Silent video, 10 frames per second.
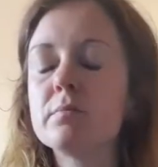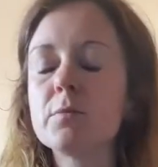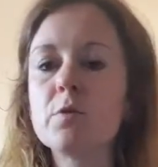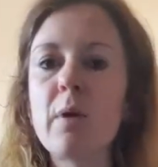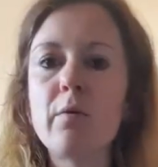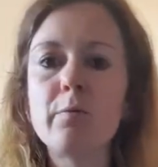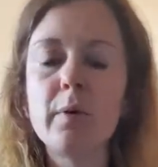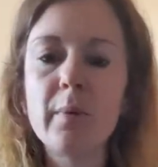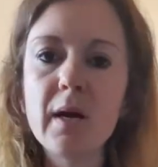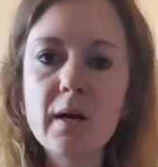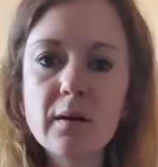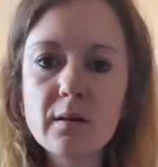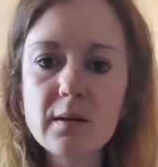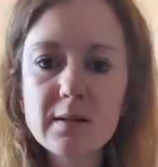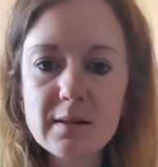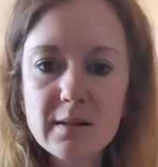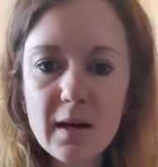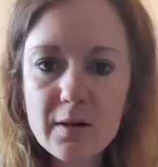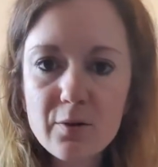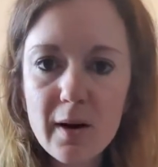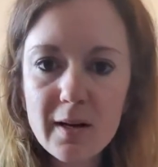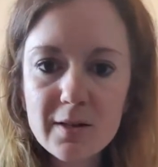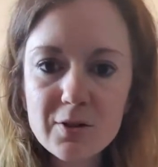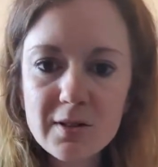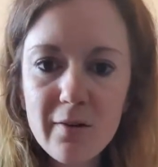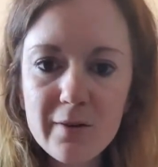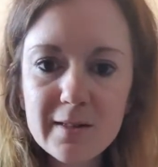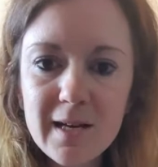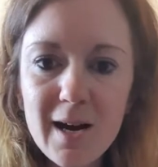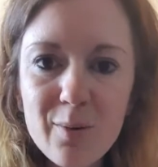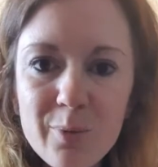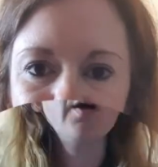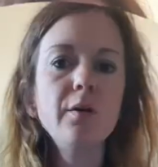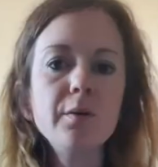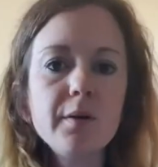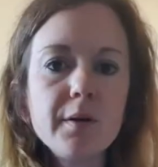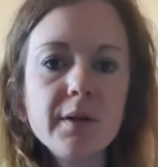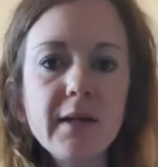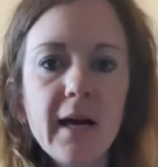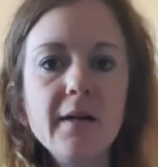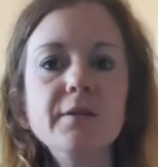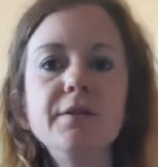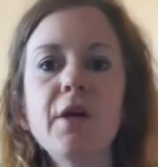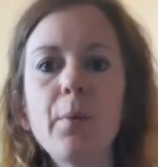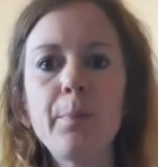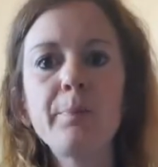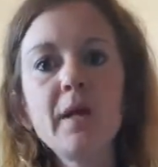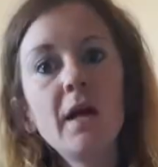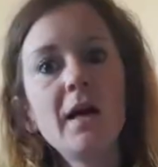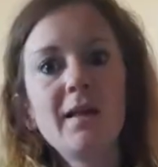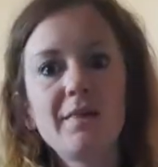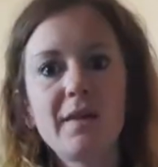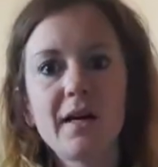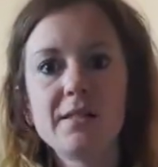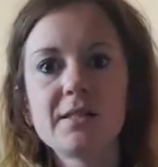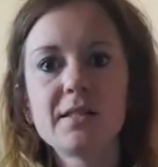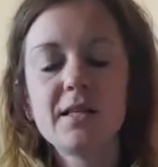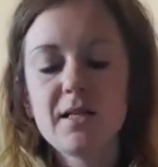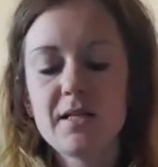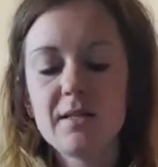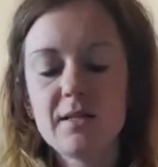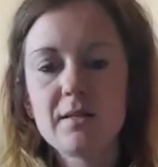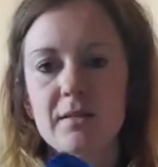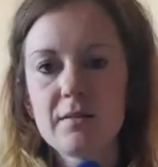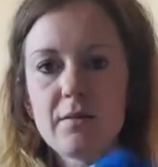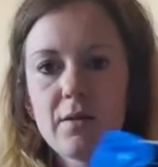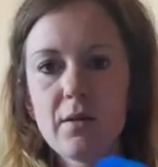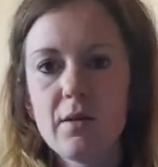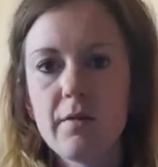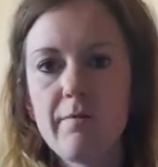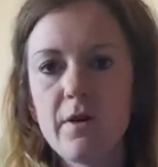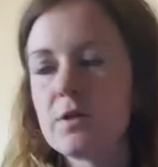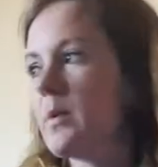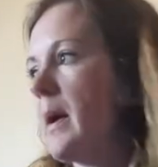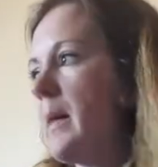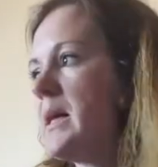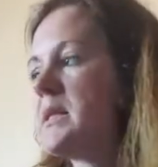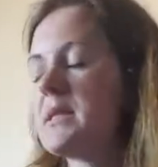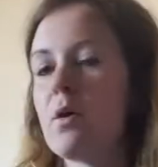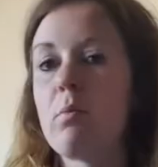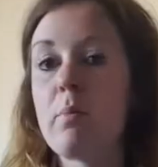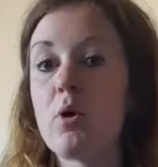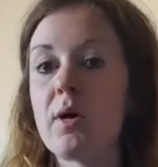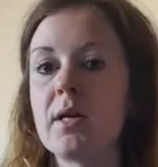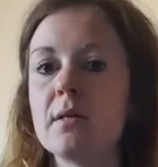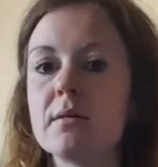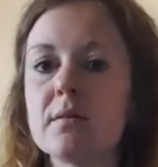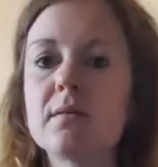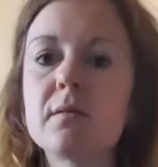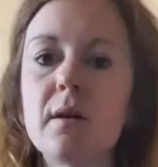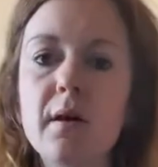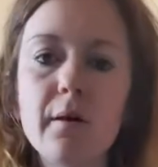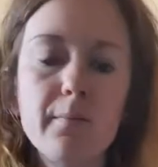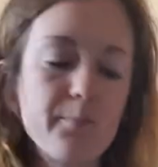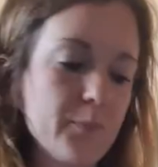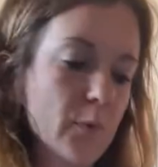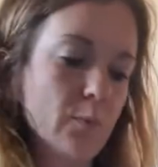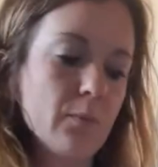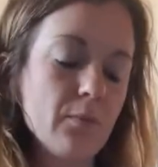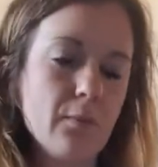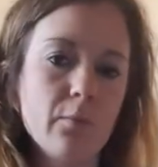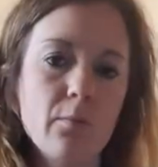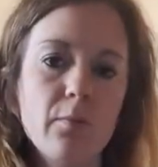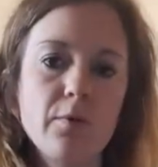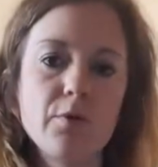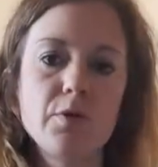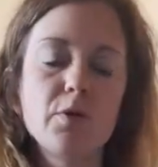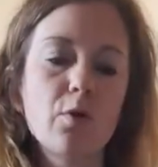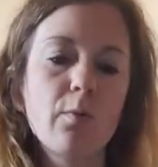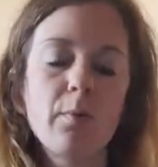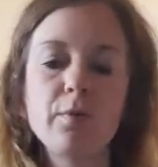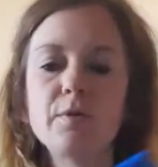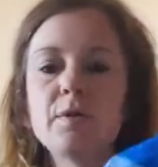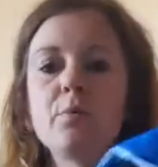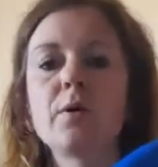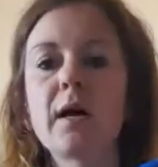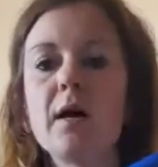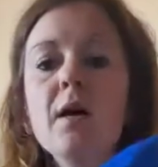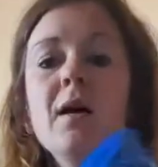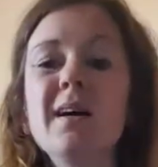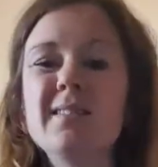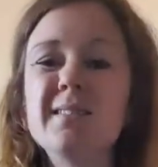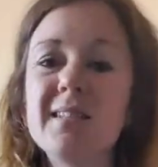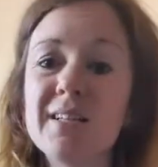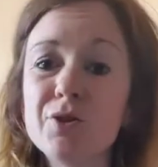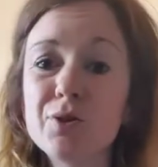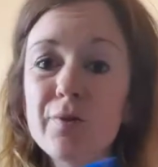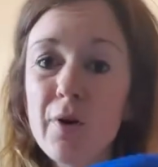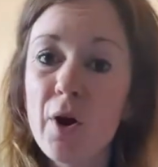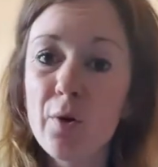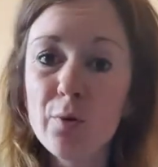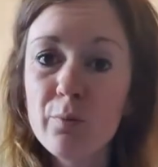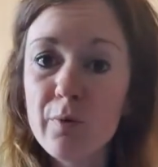Just bear with me a minute, because he started crying. He's just having his nap. Yeah, so that is the first way I like to set up my pockets. With just a couple of boosters, but yeah, as I said, just for home